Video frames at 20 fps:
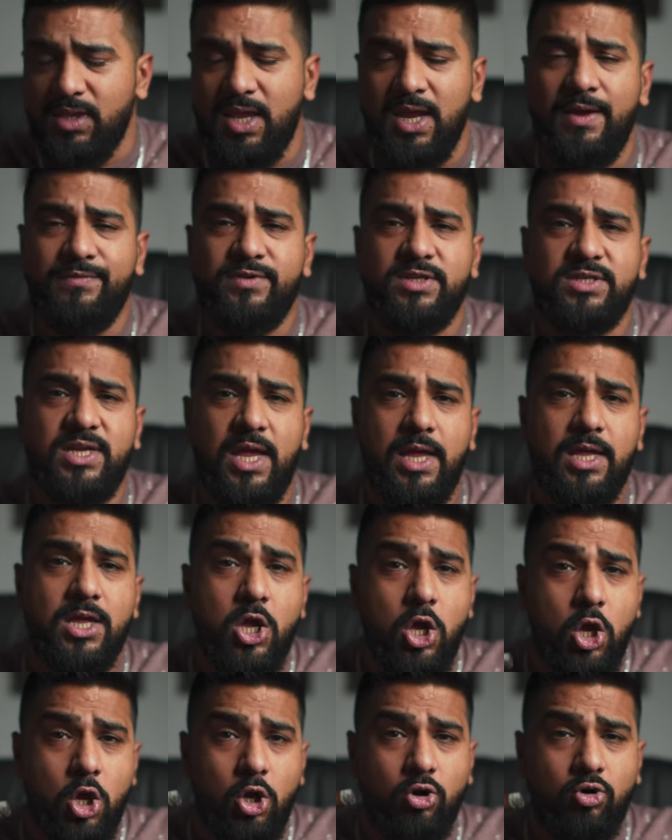I have to say,
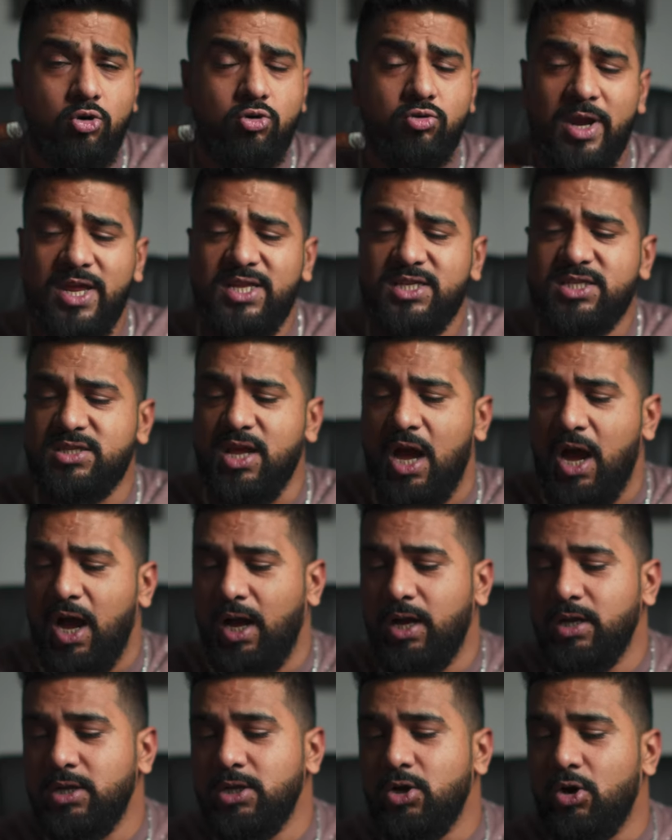great
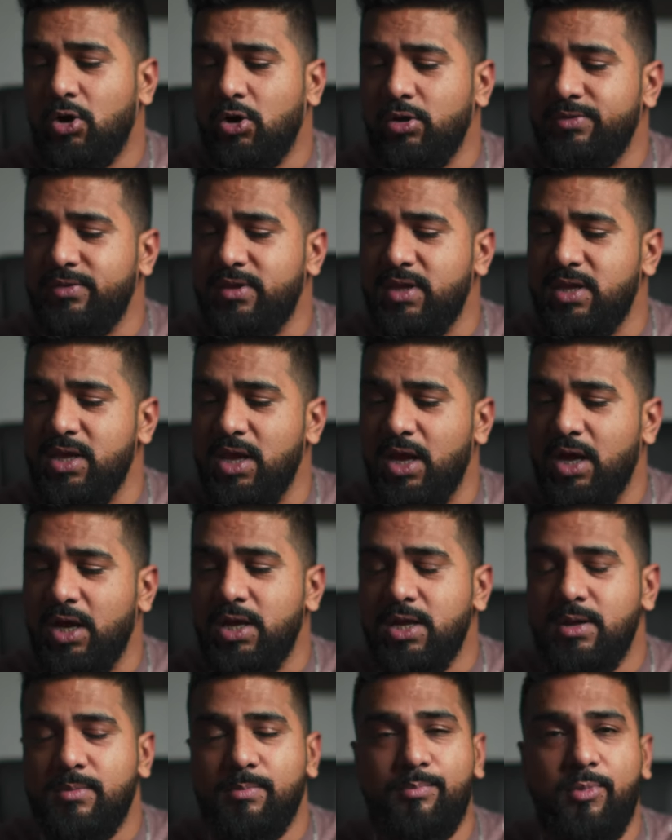start on the uh,
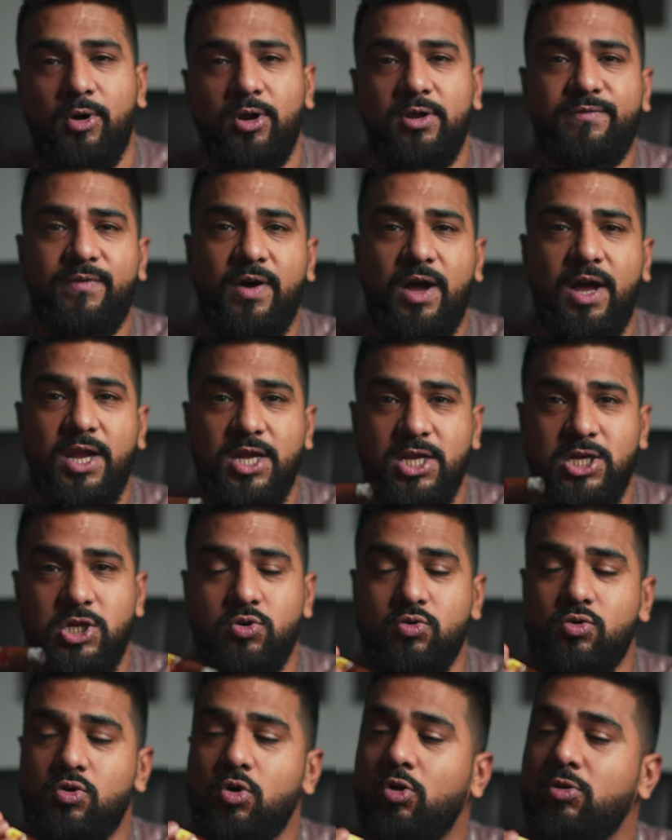Bolivar
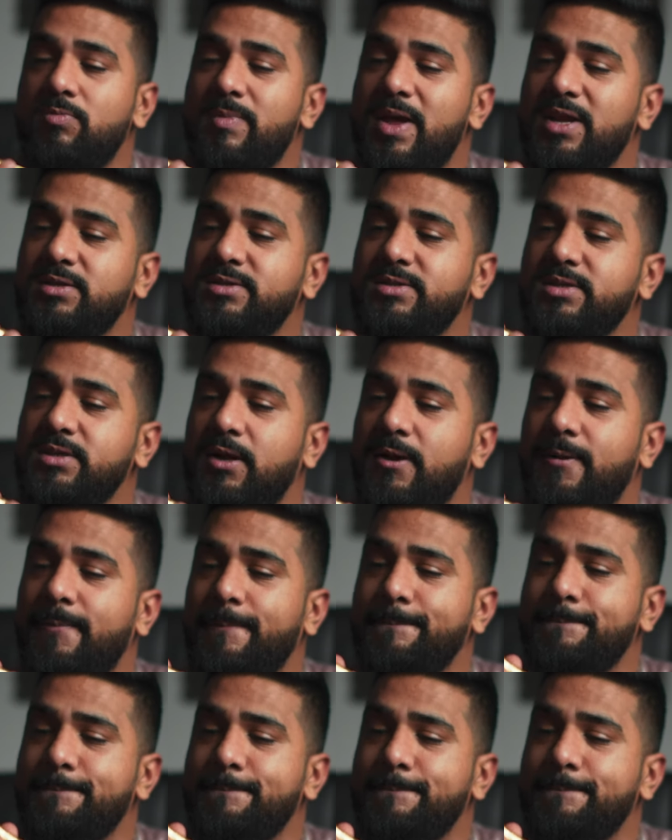New Gold Medal cigar.